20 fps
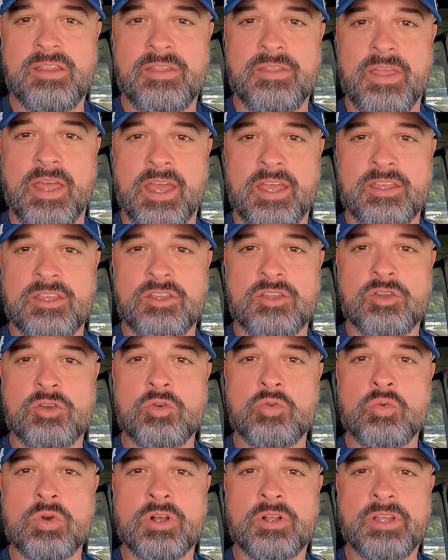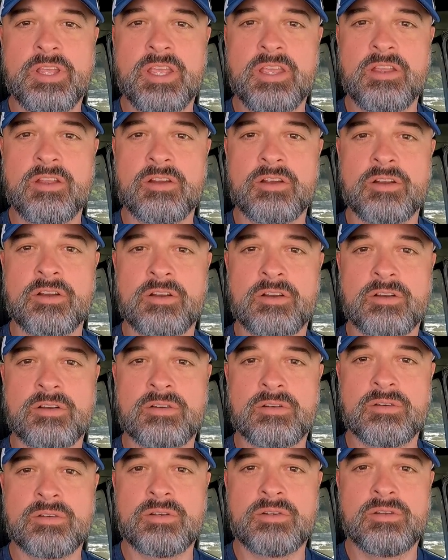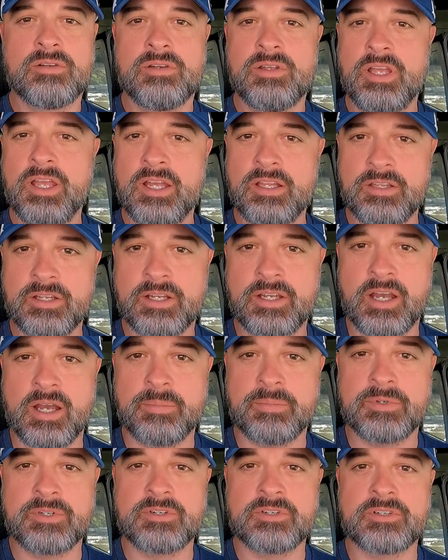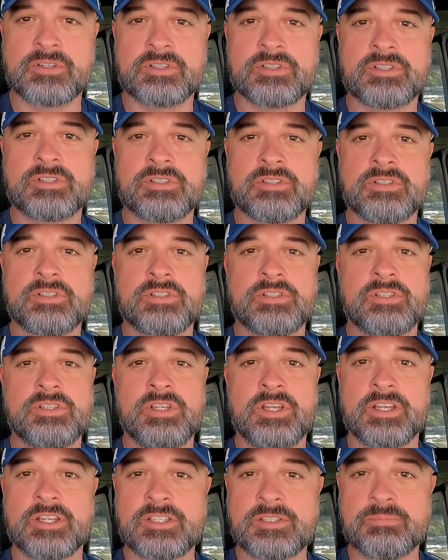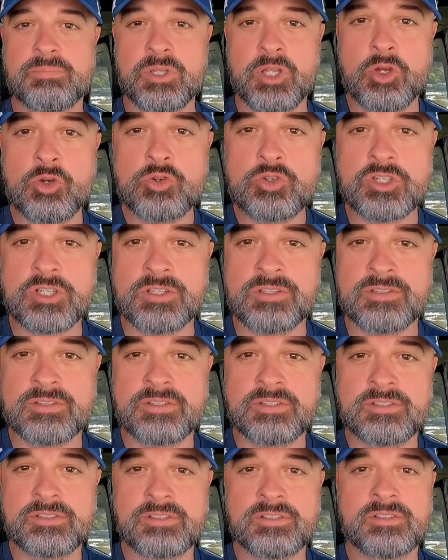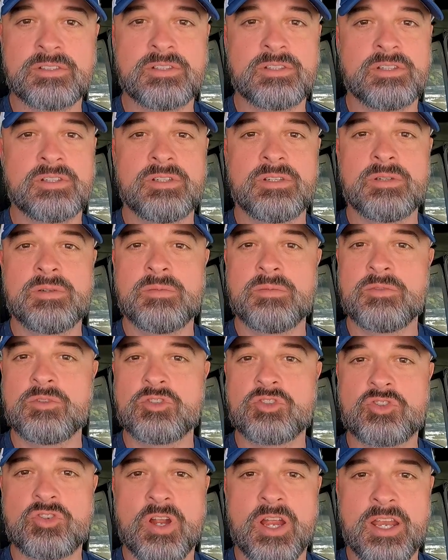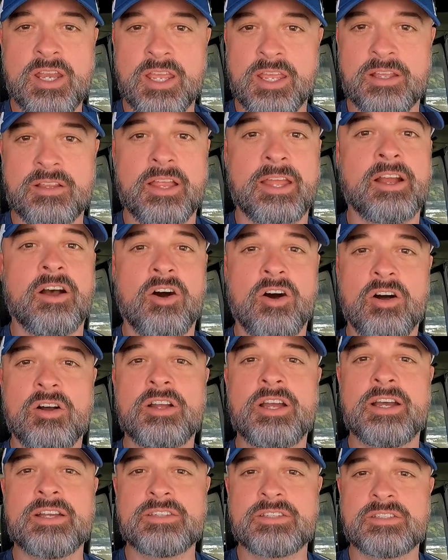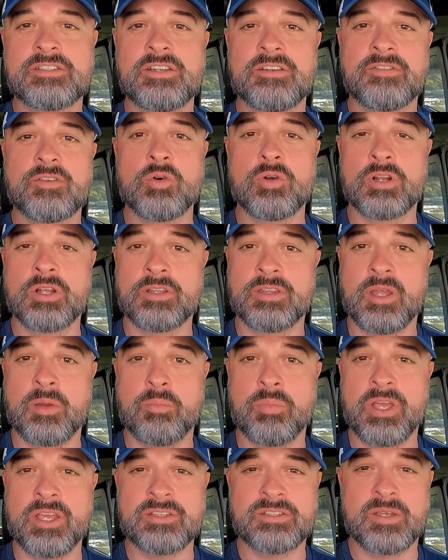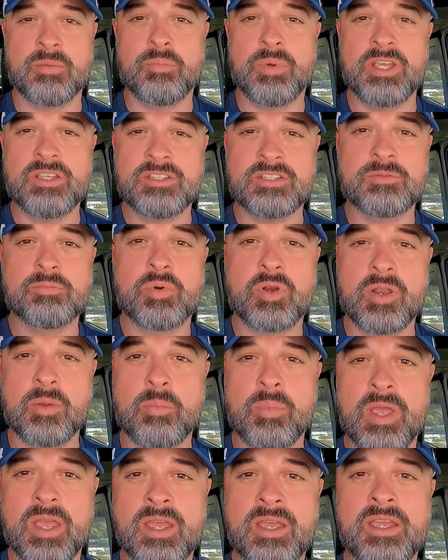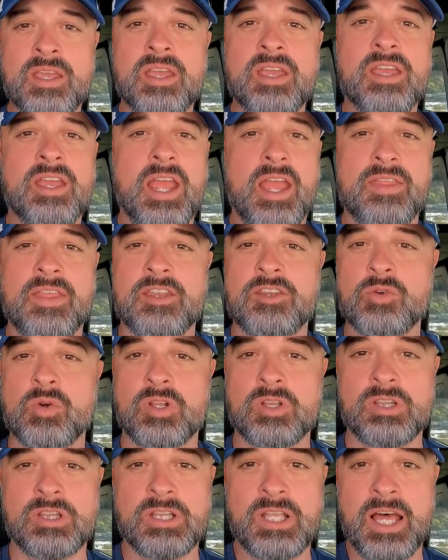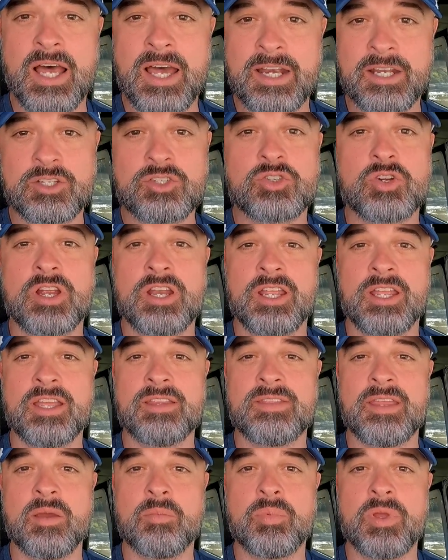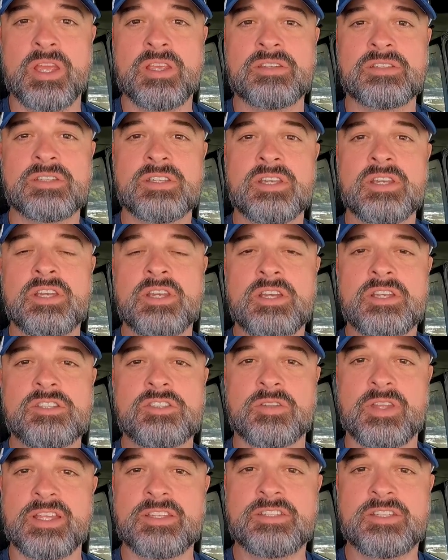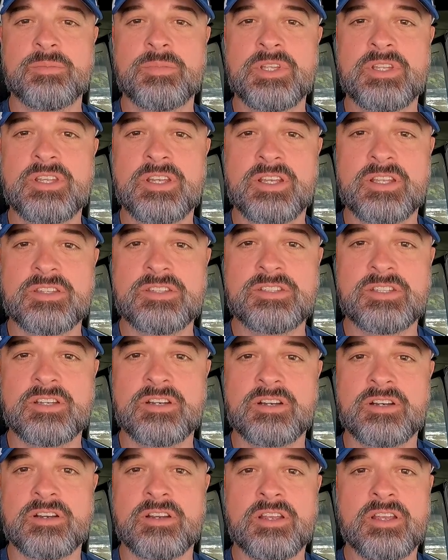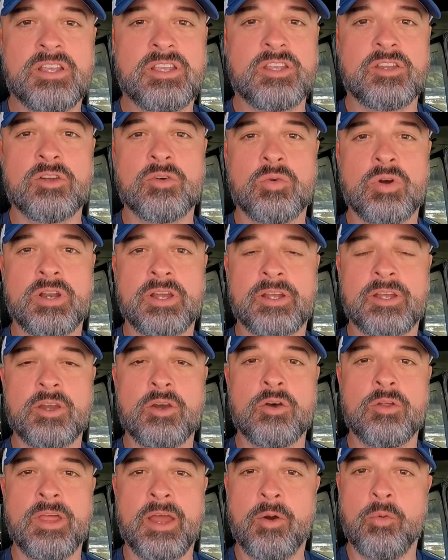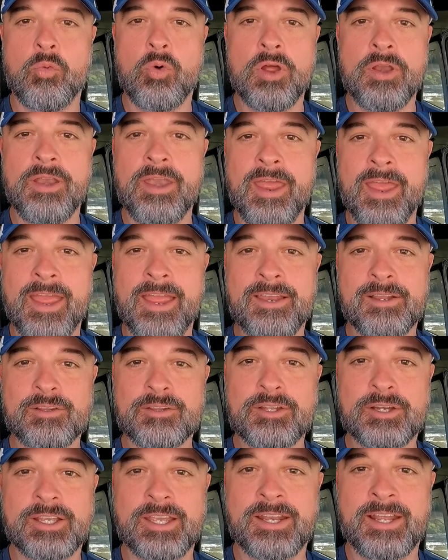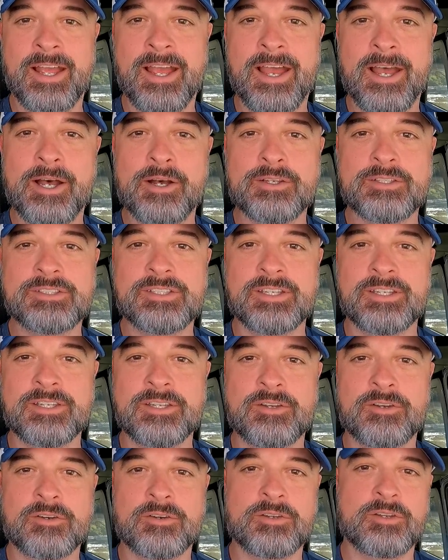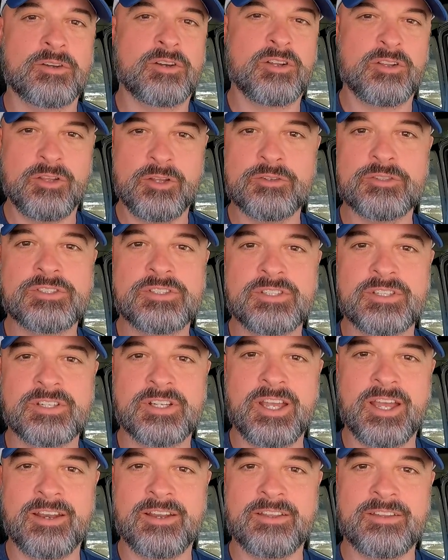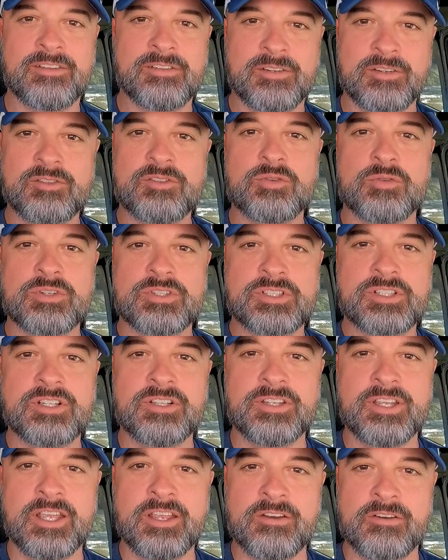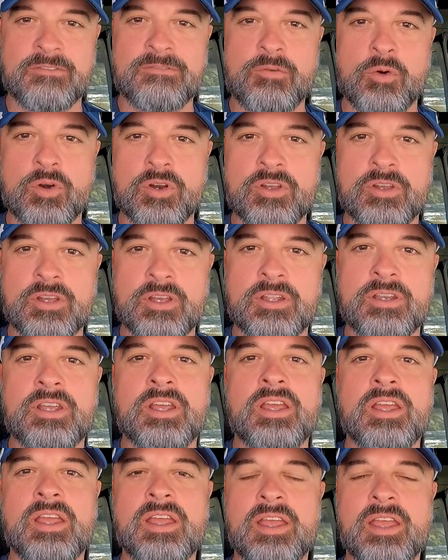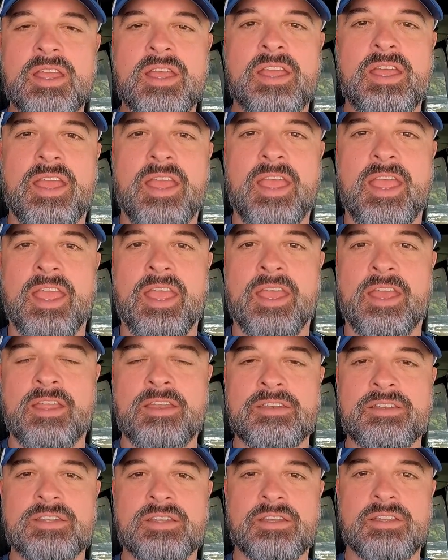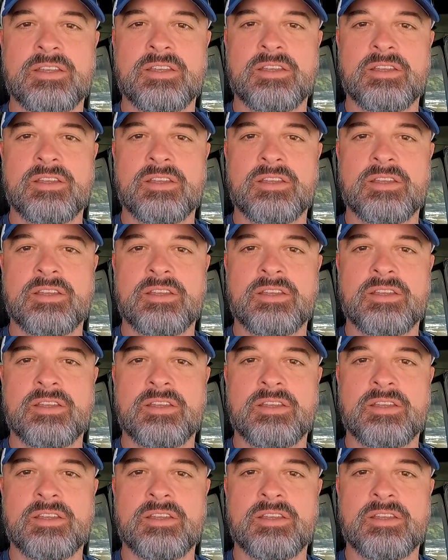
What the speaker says: that you will hear helicopters, explosions, training, like all kinds of stuff going on at that base. That base is pretty big, and they do a lot of training at that base. So that's something to consider. You don't want to go that one day to look at a house and you're close to kind of towards Killeen or Fort Hood, and